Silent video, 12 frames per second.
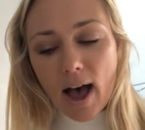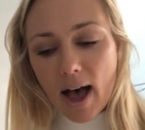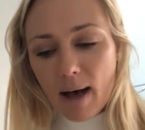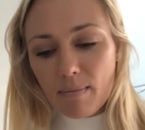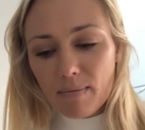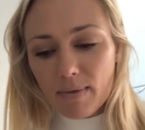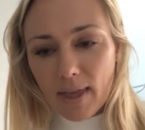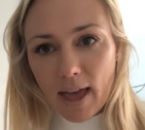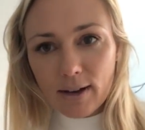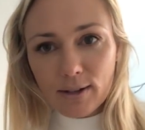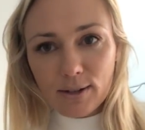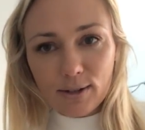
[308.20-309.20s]
Um,
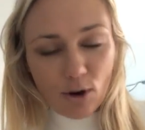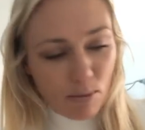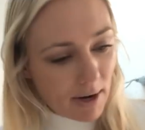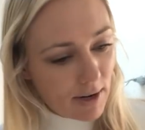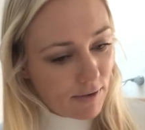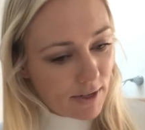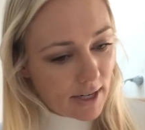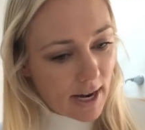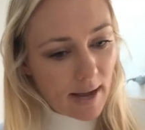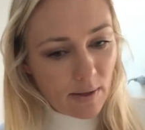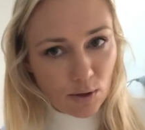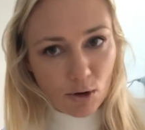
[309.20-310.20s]
there's no money for
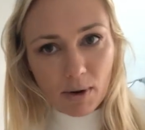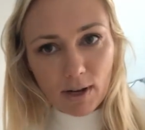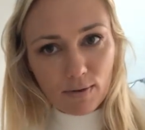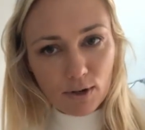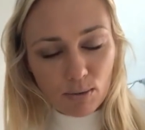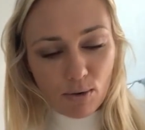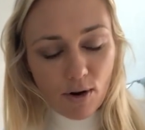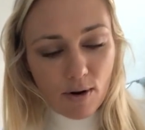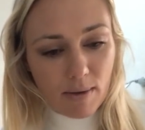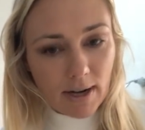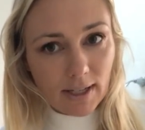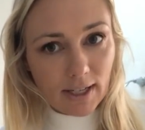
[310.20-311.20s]
today, there's no money for tomorrow.
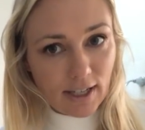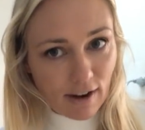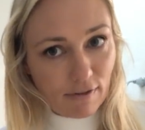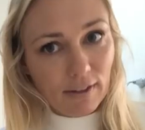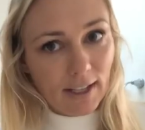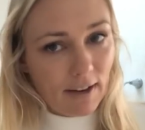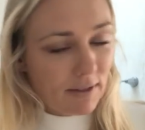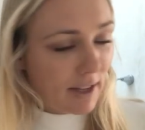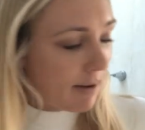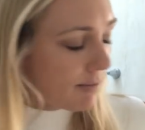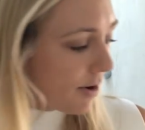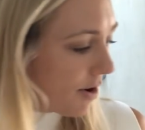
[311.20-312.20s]
It means I definitely have to
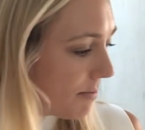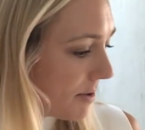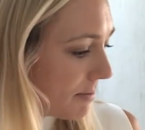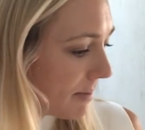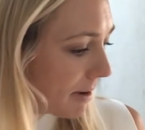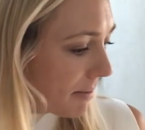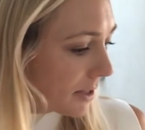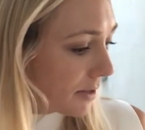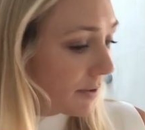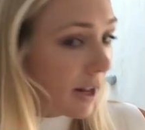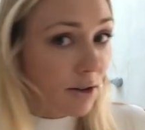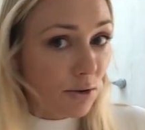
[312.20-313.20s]
come home and make
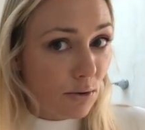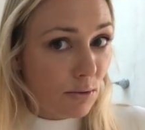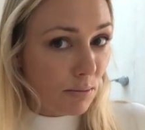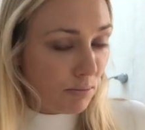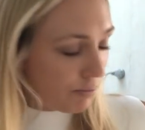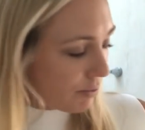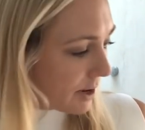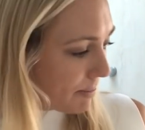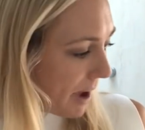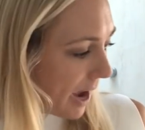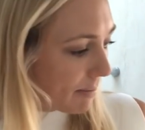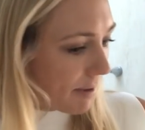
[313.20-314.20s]
myself lunch or
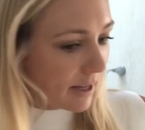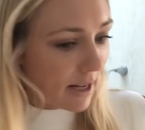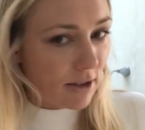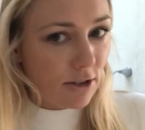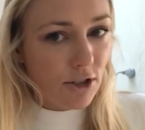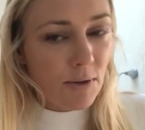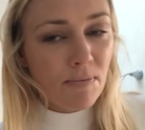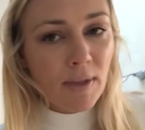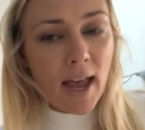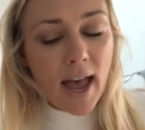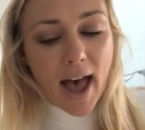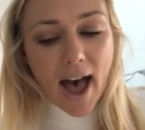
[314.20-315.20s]
pre-pack my lunch.
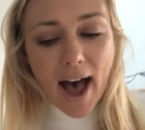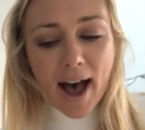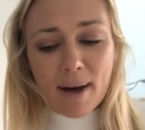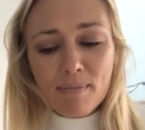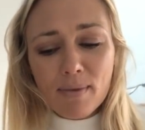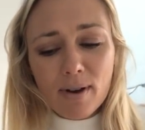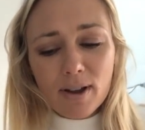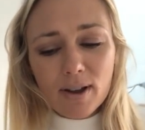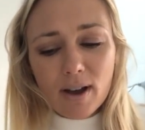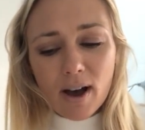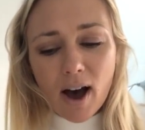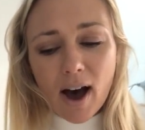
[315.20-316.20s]
Um,
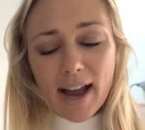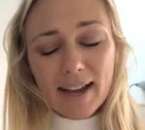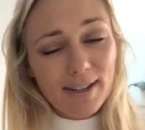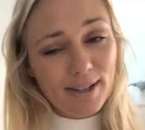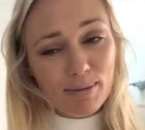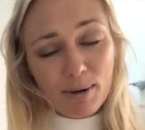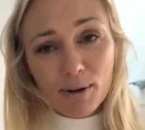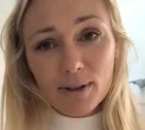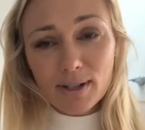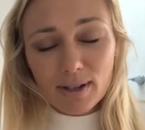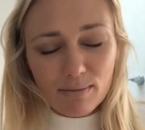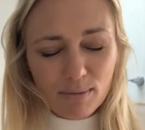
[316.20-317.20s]
I, to be
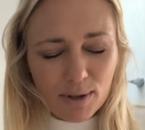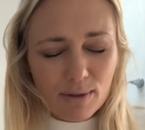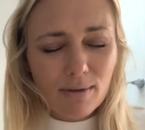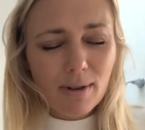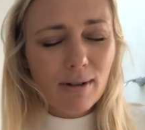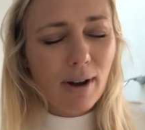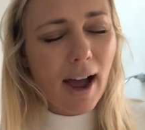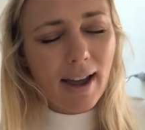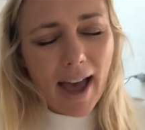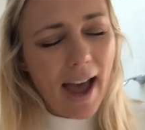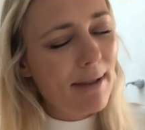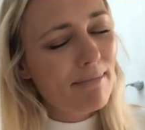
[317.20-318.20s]
honest, didn't, wasn't, I
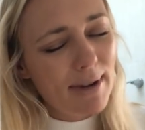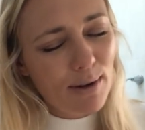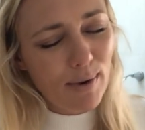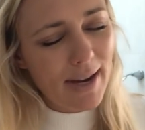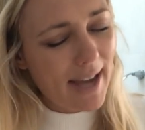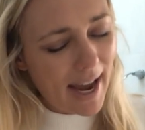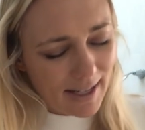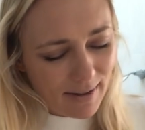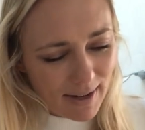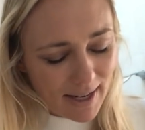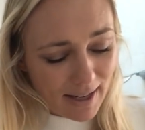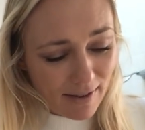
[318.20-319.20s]
hate midweek
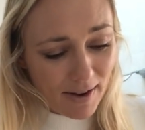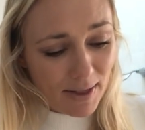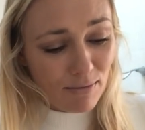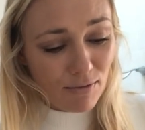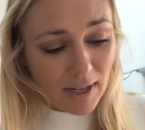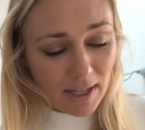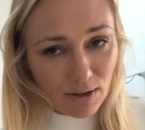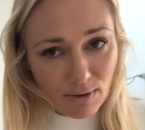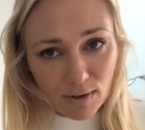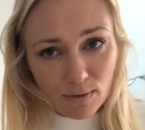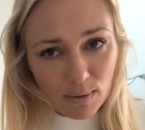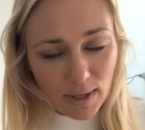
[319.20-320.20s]
activities. I find them really
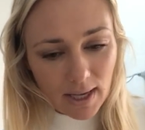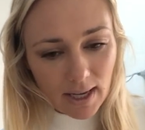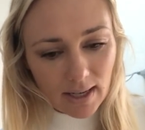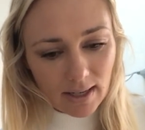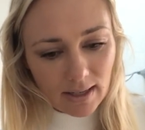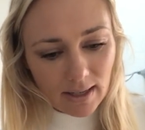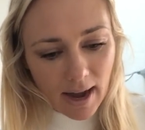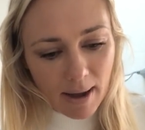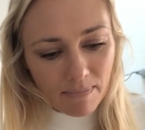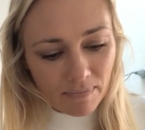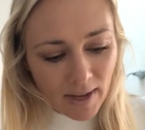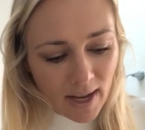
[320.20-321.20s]
stressful with kids,
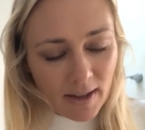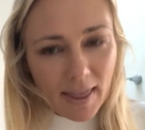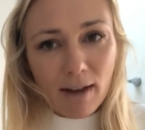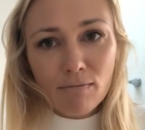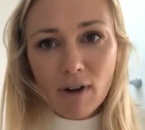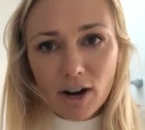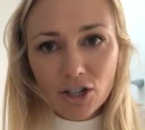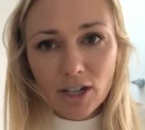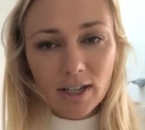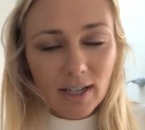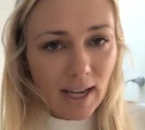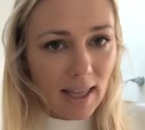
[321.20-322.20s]
um, that
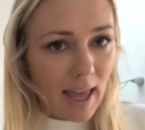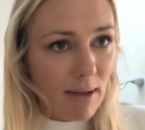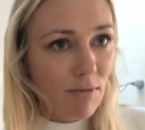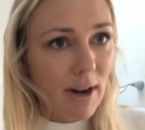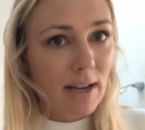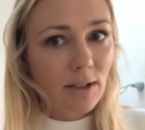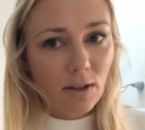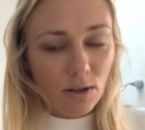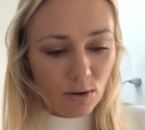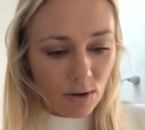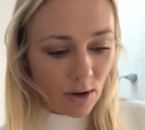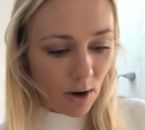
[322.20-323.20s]
rushing to get them ready so that
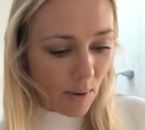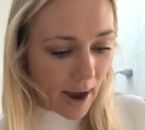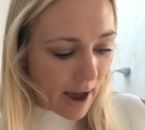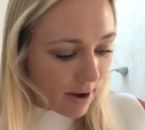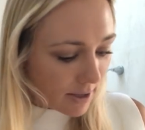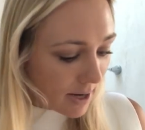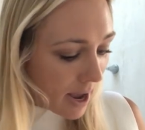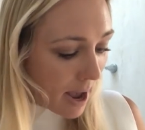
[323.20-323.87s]
you can go out.